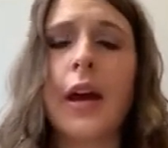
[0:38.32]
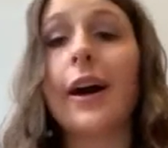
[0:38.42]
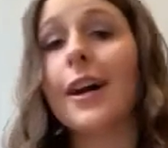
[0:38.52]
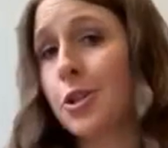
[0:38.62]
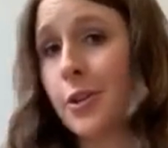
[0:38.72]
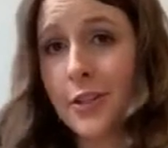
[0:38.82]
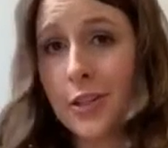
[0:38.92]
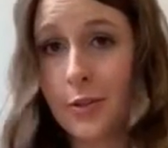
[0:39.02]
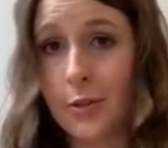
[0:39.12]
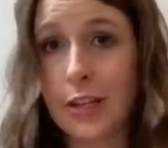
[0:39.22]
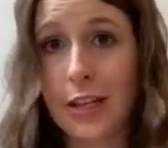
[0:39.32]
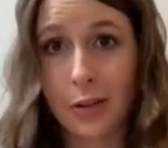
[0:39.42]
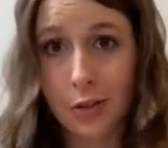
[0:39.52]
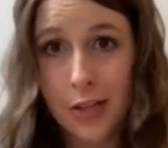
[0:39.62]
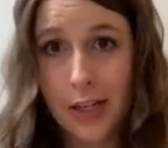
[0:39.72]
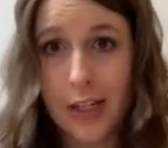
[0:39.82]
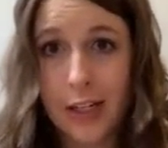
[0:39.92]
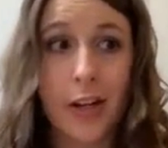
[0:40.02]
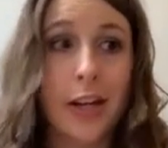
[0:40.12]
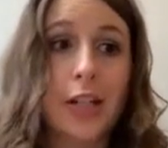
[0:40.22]
I chose to do the English
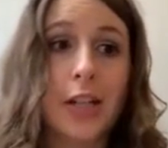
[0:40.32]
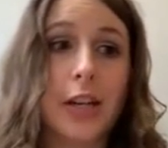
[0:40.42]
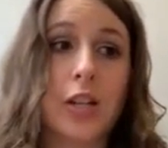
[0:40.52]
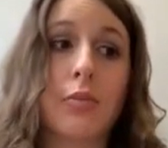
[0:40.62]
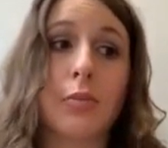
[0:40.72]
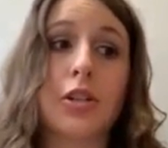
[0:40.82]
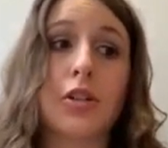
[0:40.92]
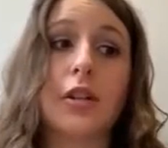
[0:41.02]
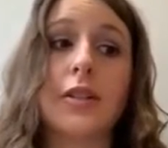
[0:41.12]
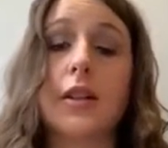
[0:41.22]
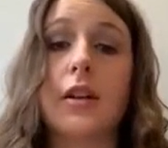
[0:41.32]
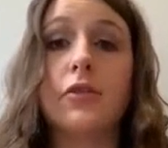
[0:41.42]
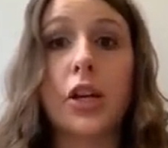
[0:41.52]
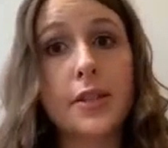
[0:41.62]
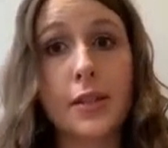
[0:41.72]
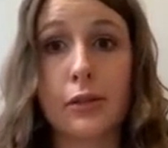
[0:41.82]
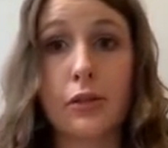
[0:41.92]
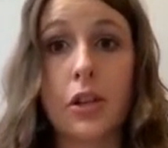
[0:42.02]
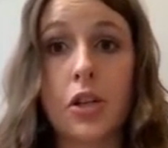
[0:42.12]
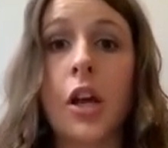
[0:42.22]
Secondary Education major instead of just
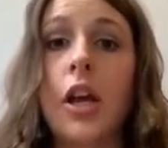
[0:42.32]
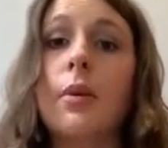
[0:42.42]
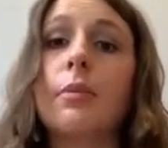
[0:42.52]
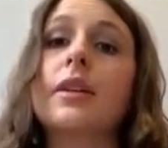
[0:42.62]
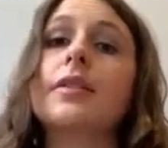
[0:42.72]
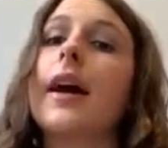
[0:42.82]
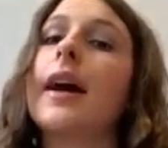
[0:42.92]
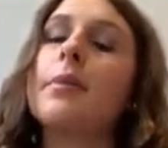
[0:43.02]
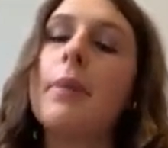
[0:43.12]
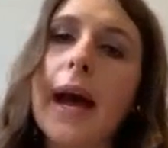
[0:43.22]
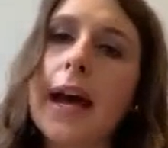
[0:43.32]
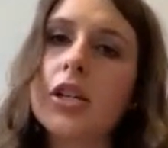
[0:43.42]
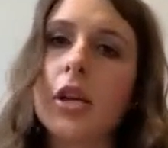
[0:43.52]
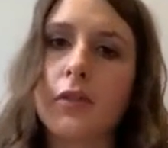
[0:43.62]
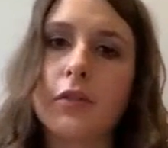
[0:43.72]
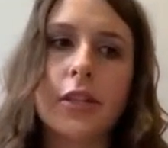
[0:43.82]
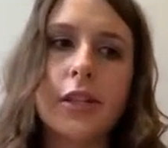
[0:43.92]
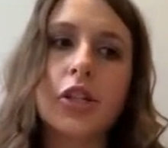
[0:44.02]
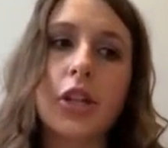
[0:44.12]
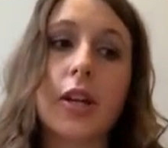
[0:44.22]
English because I had a passion for
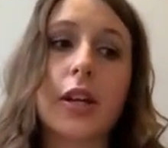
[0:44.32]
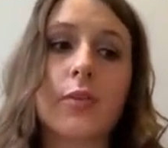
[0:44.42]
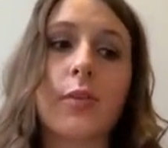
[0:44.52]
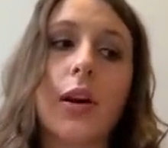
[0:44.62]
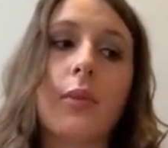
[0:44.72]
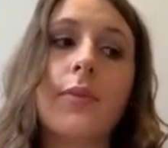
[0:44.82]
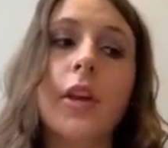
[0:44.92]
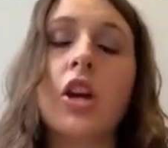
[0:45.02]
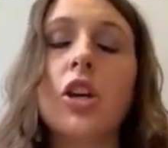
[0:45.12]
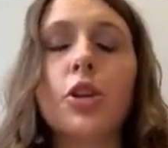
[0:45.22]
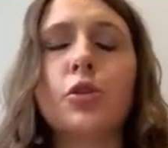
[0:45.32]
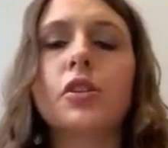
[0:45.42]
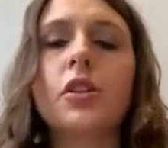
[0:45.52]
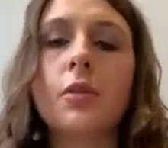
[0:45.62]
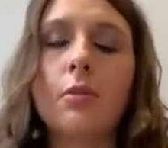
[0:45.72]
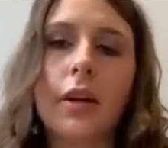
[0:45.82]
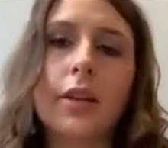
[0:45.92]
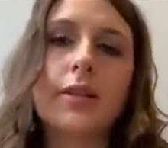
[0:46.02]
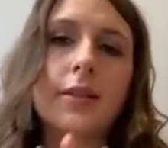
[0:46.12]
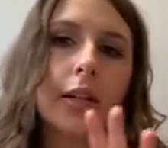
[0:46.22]
teaching as well. You can combine
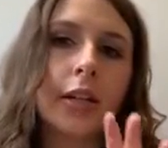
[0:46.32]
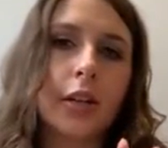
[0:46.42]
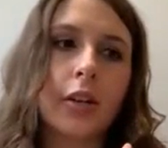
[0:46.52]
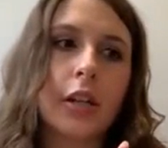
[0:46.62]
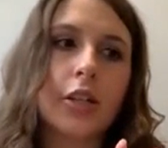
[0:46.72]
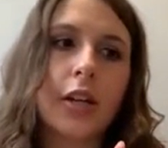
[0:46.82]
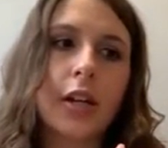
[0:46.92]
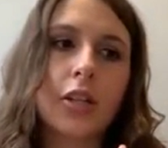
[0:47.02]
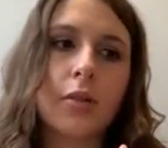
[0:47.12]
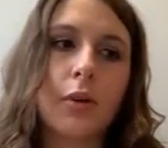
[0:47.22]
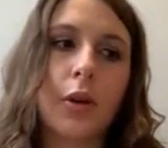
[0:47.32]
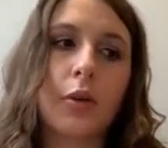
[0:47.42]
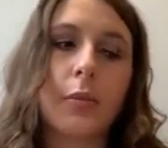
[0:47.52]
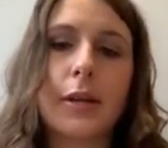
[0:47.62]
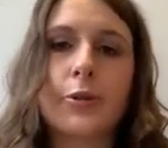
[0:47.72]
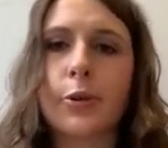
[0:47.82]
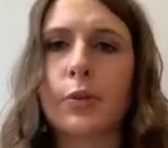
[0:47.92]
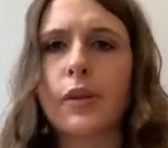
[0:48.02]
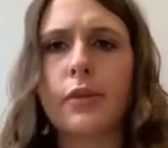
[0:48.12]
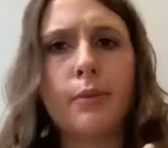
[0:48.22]
the secondary education part of the major
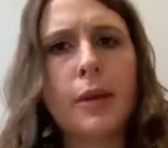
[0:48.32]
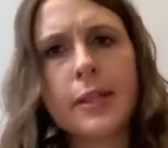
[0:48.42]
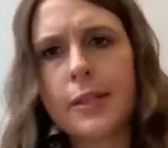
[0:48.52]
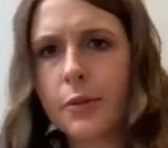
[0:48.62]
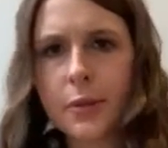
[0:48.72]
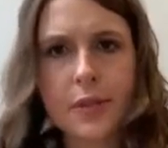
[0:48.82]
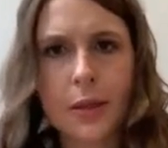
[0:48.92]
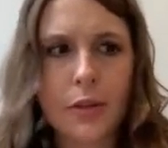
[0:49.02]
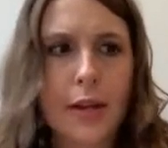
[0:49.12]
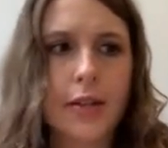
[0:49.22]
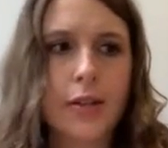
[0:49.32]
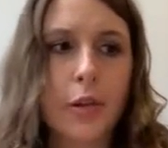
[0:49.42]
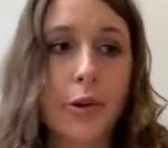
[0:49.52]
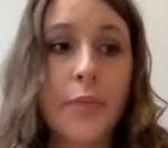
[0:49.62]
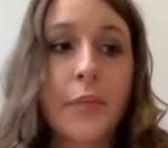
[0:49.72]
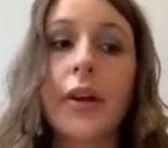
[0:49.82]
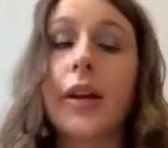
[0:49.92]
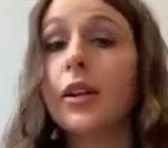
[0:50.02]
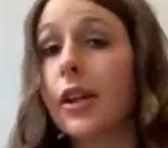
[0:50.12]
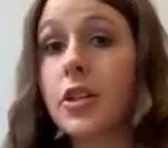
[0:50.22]
with many different subjects too,
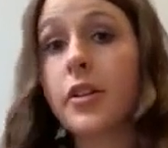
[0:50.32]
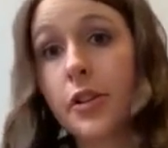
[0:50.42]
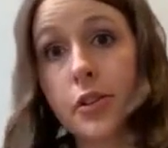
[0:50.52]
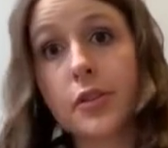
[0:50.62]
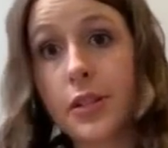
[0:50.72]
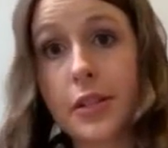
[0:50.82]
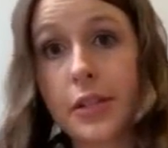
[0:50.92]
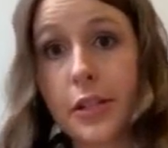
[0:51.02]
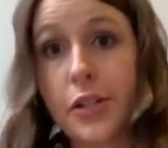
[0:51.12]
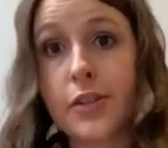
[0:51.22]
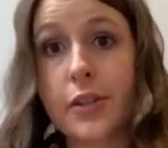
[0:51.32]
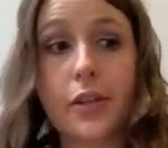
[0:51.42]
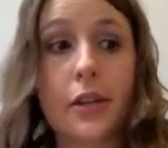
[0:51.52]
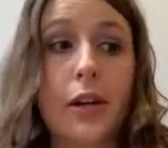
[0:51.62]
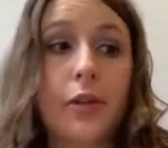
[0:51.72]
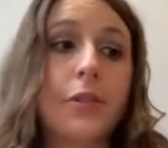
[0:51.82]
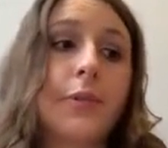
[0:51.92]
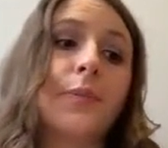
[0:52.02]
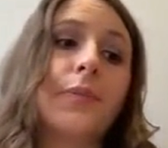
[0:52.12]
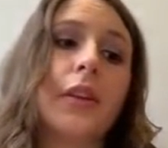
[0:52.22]
in case you're interested in teaching something else.
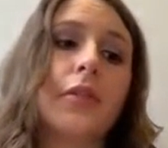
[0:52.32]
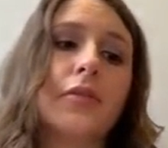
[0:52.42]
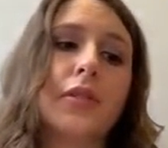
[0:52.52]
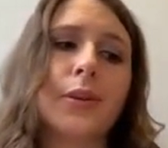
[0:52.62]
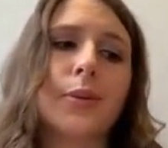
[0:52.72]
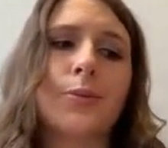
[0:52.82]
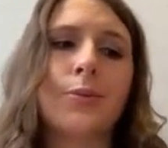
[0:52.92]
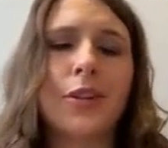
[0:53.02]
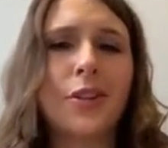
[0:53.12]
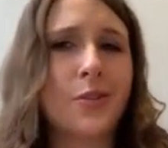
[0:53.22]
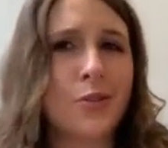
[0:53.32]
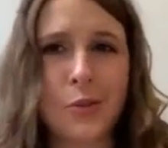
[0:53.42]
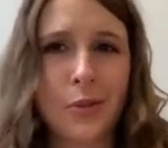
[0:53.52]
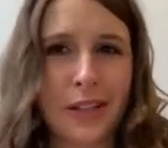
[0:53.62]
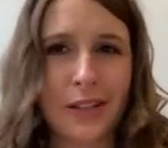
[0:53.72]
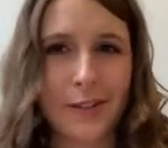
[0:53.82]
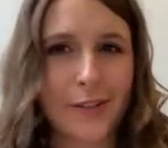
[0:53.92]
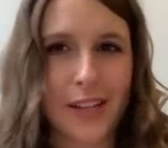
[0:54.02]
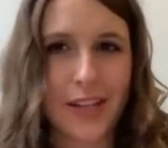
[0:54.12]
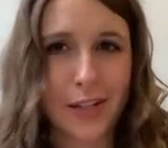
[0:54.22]
So what do you do in the English
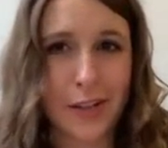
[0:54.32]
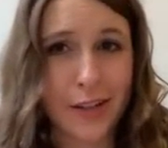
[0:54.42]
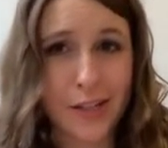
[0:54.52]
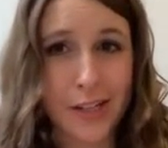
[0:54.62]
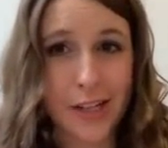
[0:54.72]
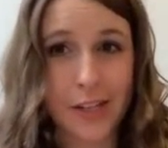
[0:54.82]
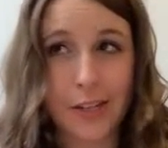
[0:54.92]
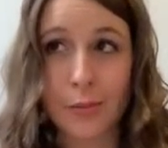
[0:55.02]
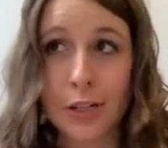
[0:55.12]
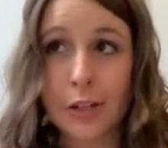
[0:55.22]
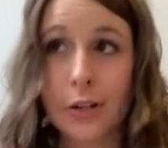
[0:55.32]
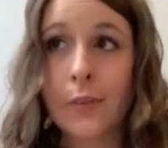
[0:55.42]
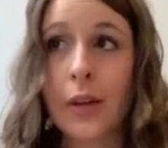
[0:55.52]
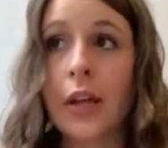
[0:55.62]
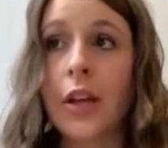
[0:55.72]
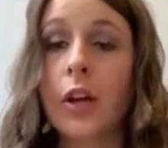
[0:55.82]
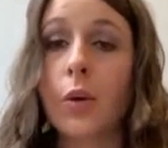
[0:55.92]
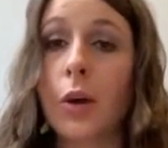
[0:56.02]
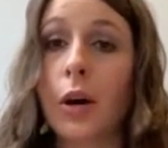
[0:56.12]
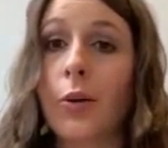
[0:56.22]
Secondary Education major?
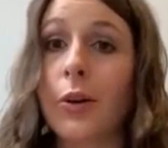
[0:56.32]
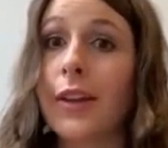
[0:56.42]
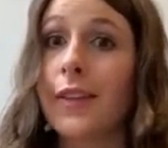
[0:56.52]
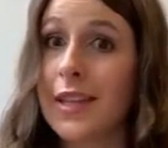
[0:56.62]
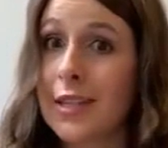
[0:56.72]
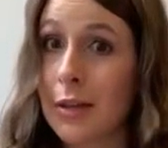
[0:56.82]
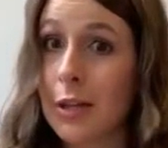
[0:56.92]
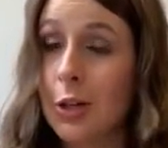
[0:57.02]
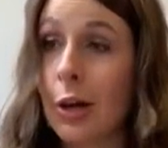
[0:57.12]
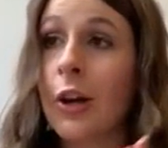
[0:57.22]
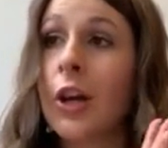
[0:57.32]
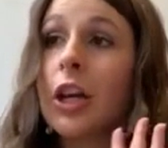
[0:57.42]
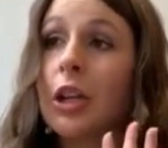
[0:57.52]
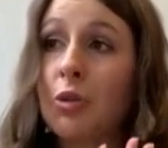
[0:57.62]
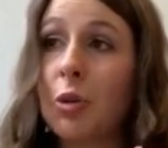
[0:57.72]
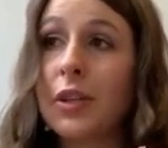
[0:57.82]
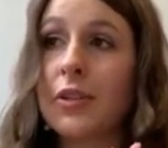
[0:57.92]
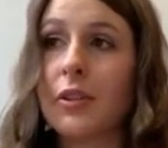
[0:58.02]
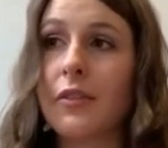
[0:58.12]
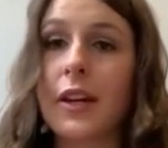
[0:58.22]
Well, in this major, you will be
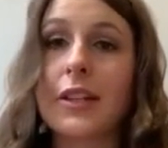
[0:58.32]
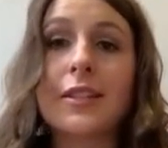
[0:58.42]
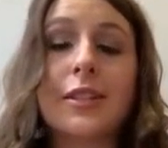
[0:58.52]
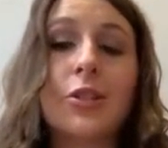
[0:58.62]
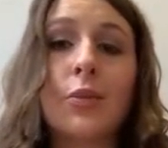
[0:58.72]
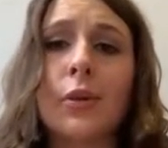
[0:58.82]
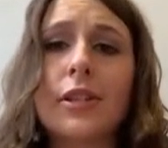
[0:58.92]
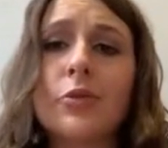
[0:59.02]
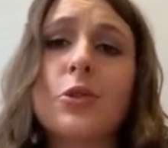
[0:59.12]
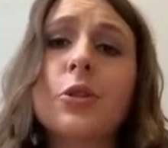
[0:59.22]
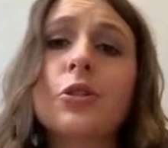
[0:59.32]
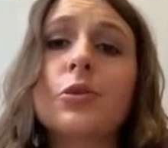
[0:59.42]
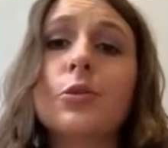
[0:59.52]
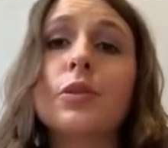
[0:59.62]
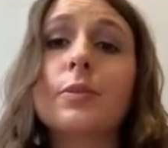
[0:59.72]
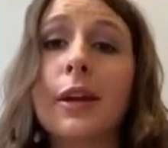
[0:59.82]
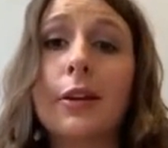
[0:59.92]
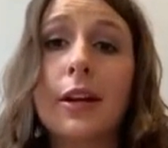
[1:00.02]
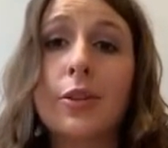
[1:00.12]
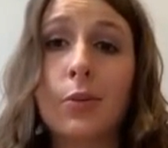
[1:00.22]
certified to teach in West Virginia schools by
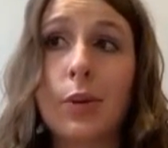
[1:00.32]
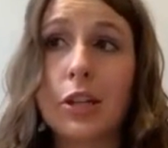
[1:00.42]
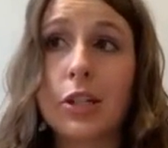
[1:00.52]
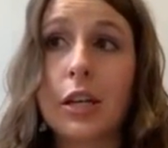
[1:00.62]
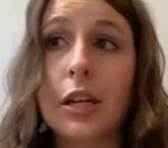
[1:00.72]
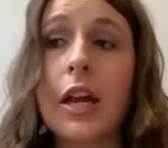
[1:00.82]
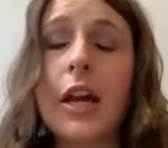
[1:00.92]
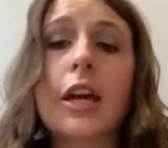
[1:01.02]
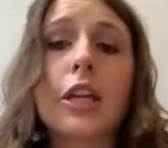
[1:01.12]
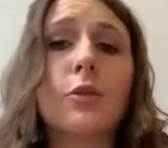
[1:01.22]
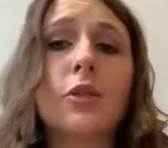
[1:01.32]
graduation, and you